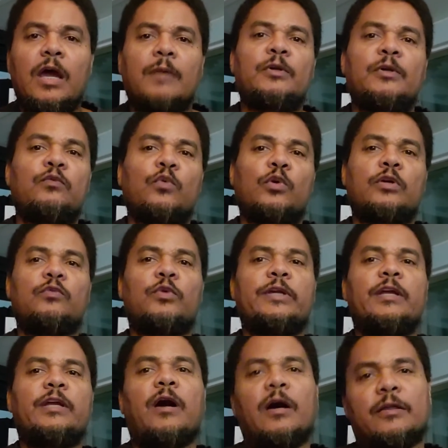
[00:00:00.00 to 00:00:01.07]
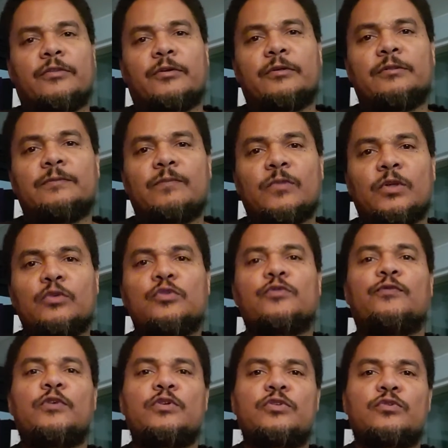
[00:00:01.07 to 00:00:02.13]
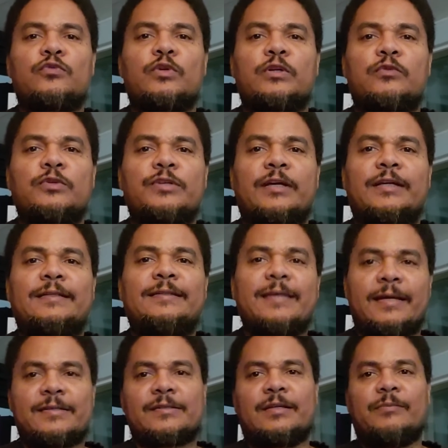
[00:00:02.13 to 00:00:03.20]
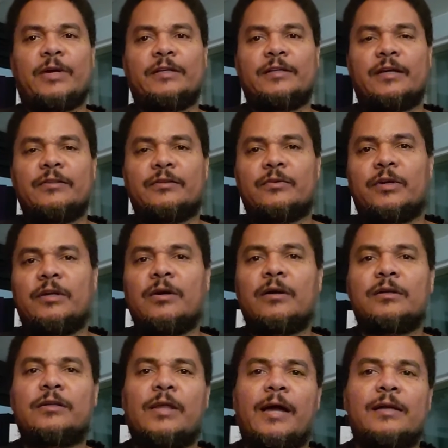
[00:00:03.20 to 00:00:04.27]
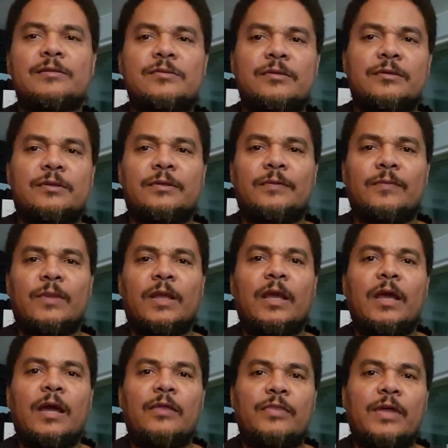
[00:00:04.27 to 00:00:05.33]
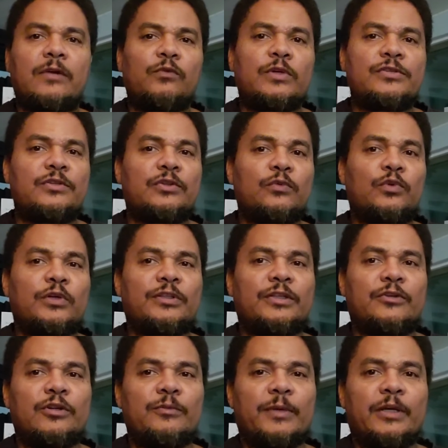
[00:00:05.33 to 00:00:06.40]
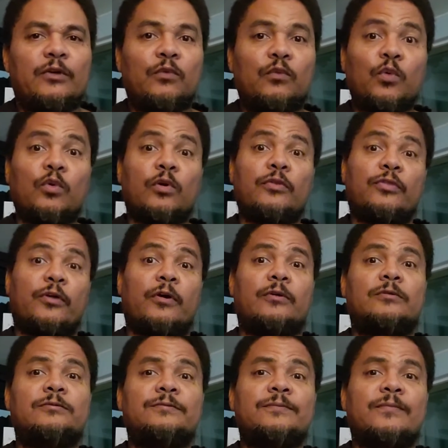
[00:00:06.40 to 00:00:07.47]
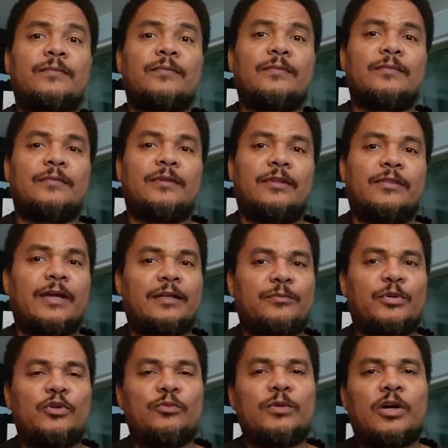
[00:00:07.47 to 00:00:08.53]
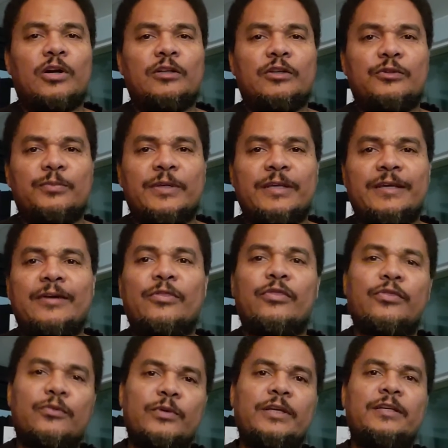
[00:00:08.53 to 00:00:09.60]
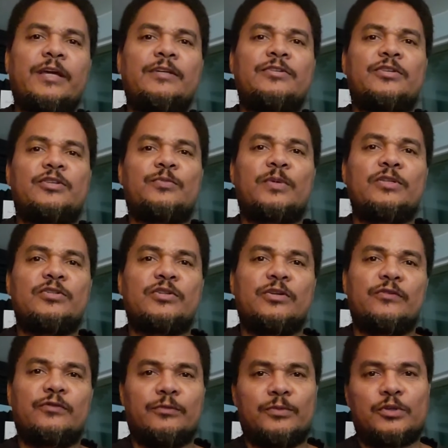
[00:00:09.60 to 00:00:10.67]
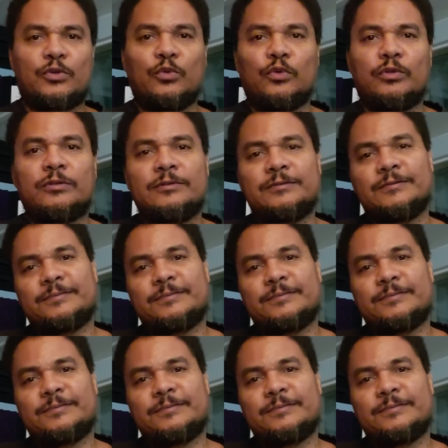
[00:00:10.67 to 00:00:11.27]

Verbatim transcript: I'm an award winning author whose first work was on a desk in my ninth grade art class. That wasn't the work that earned me an award, though. That poem garnered me a three day suspension from school.